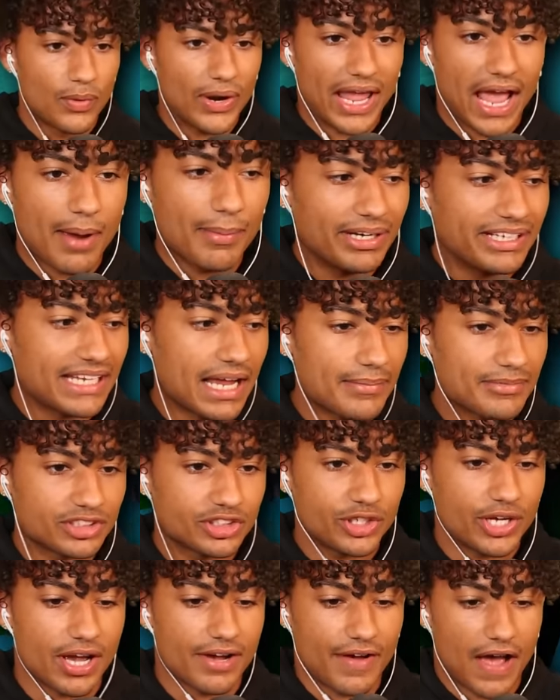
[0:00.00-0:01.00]
Wait, how many diamonds
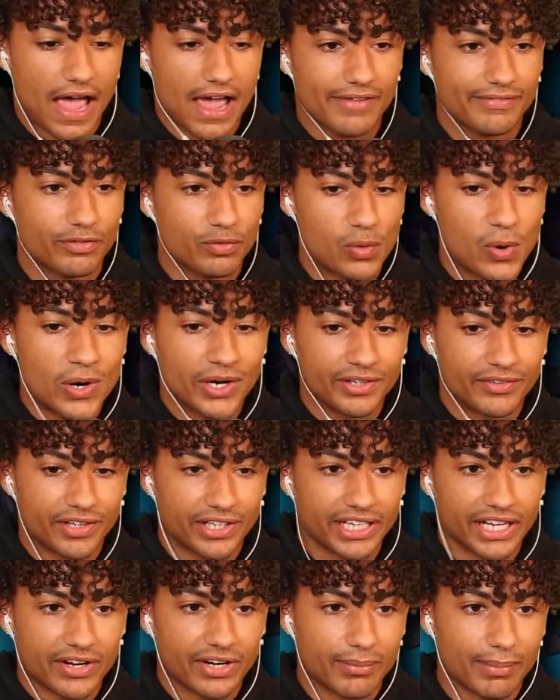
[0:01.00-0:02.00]
do you have? I have 1
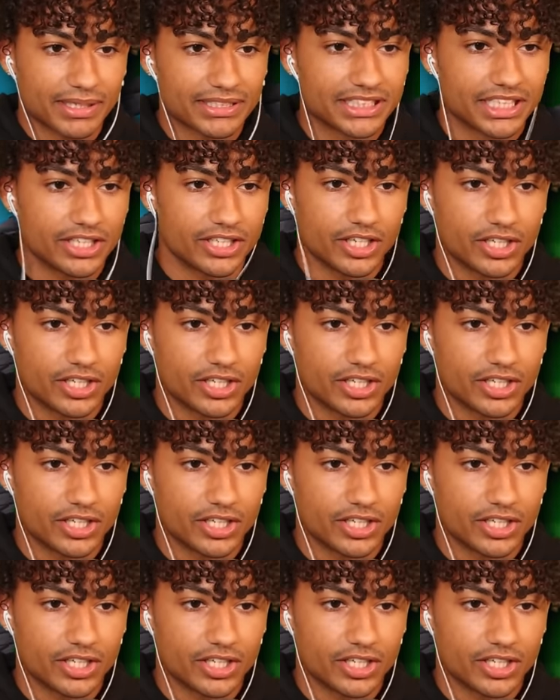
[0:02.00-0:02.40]
right now, and I'm about to get